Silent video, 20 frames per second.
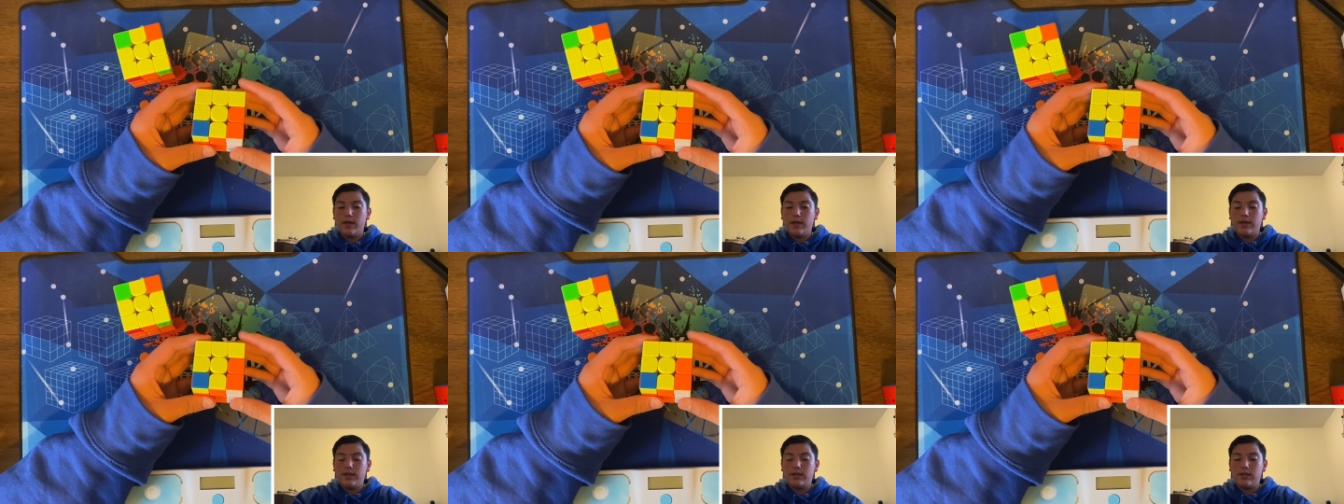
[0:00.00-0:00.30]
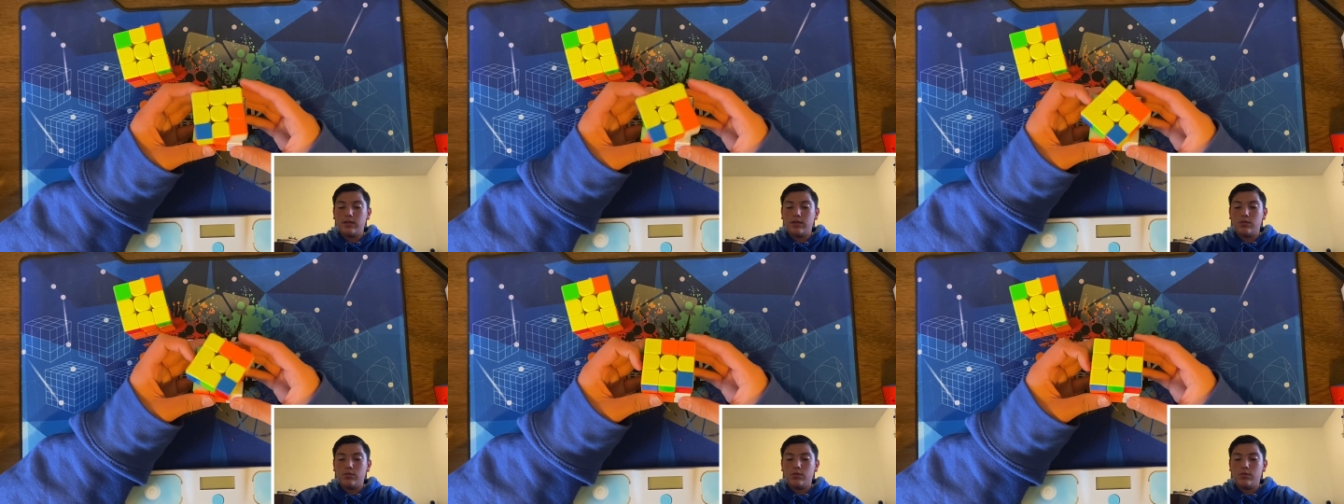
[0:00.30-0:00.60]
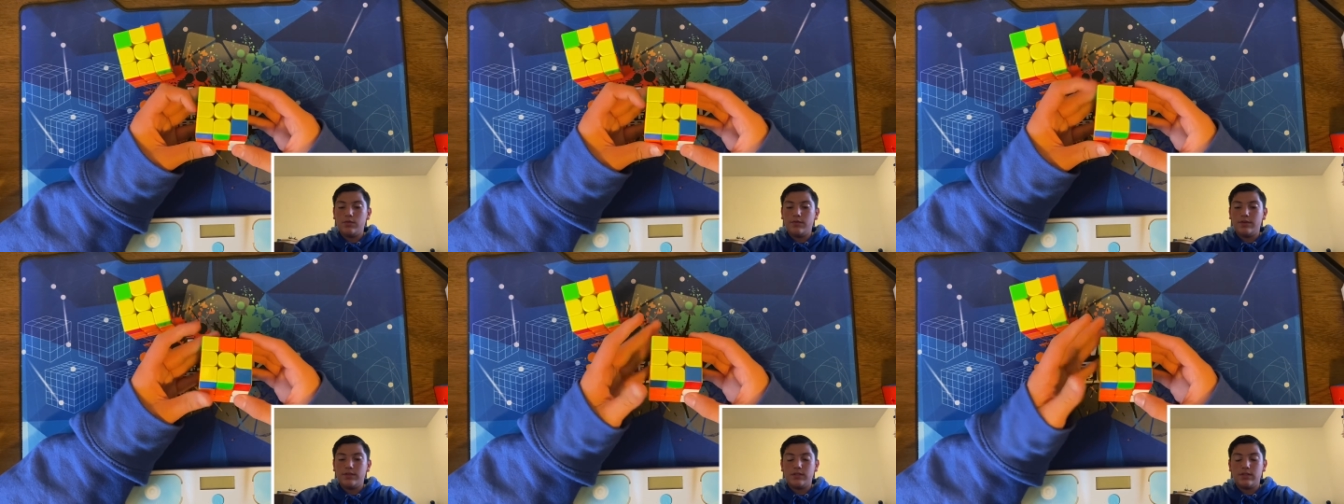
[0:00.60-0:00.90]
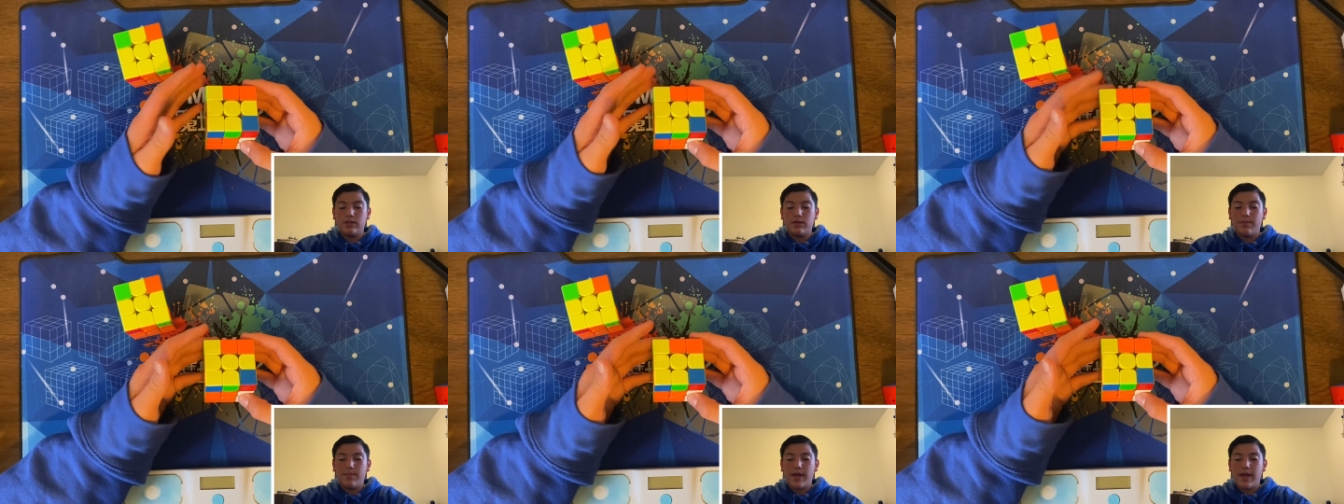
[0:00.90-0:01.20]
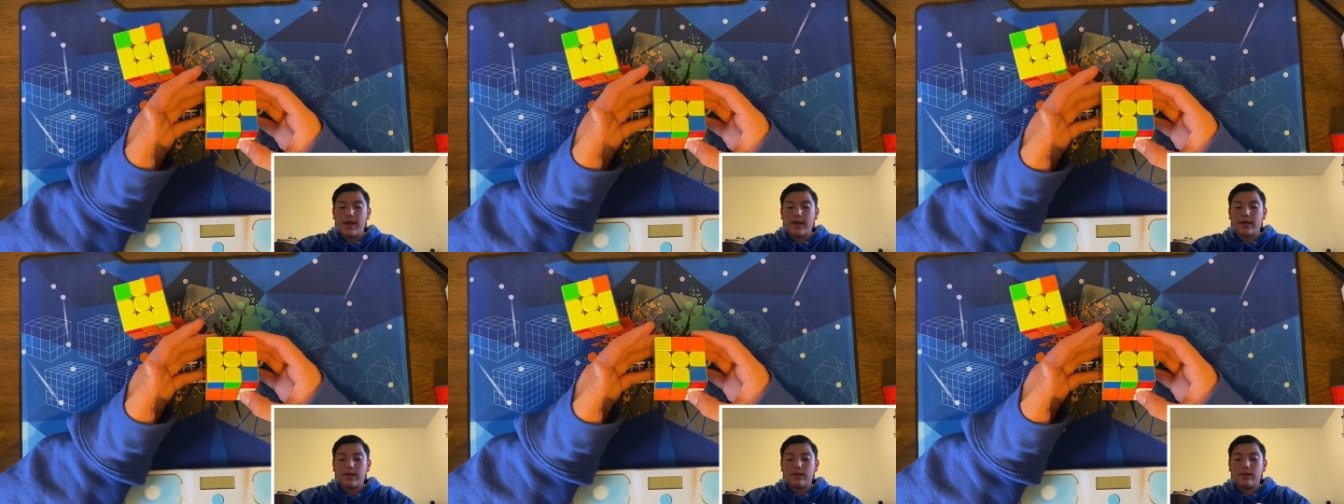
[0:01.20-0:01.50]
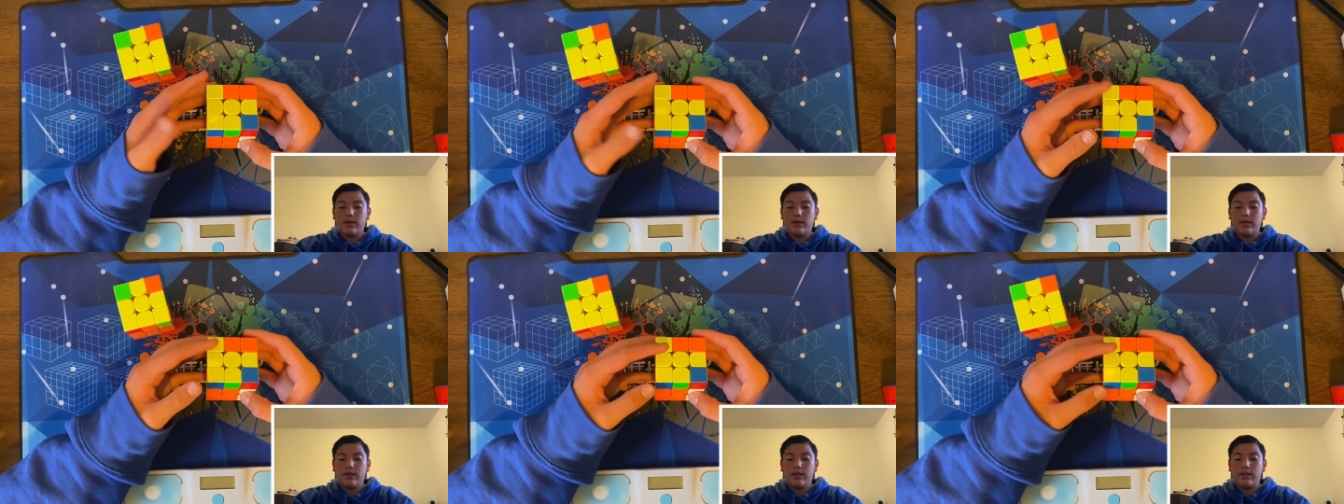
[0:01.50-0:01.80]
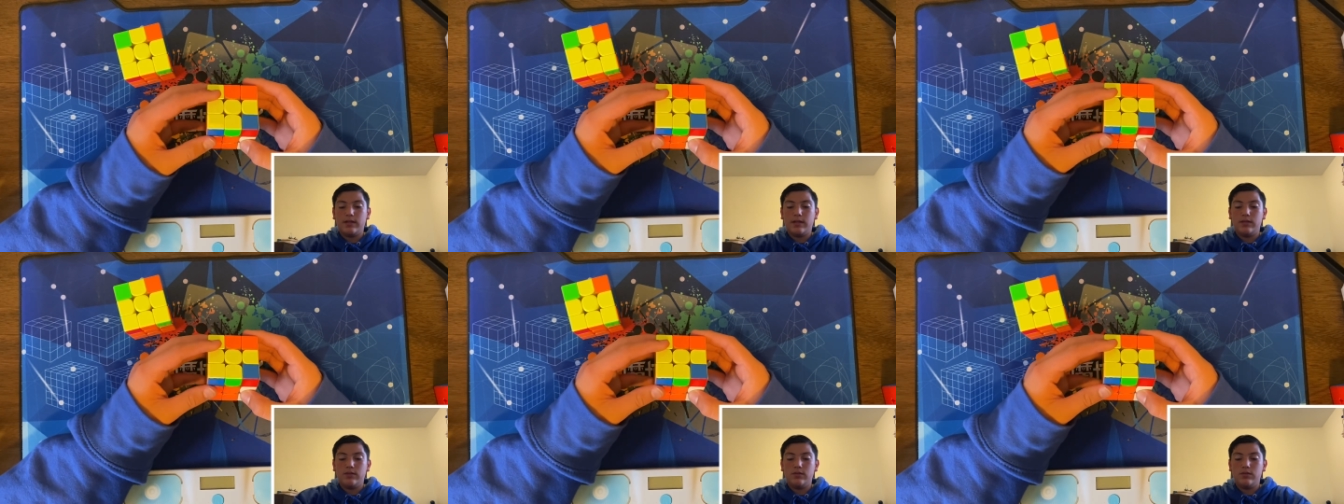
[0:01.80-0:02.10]
and then you move it to the back, and
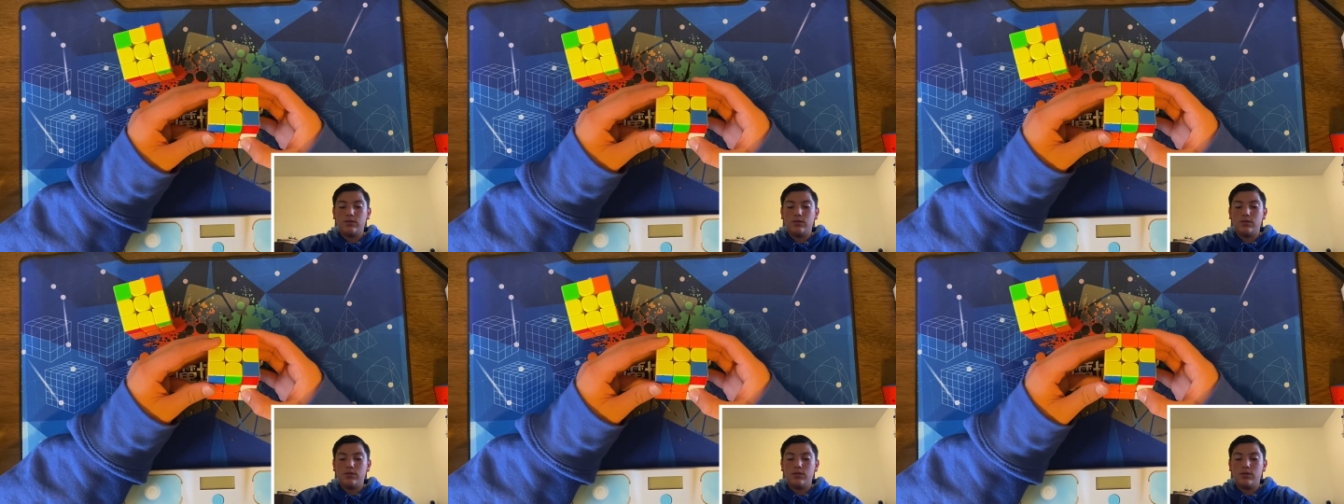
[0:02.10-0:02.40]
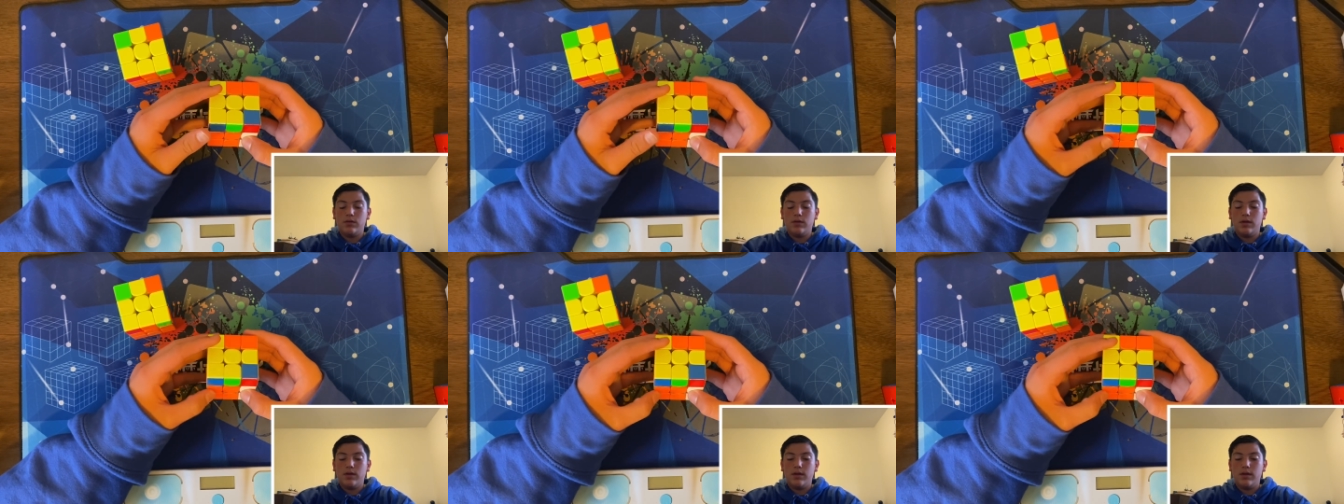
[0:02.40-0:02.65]
then you do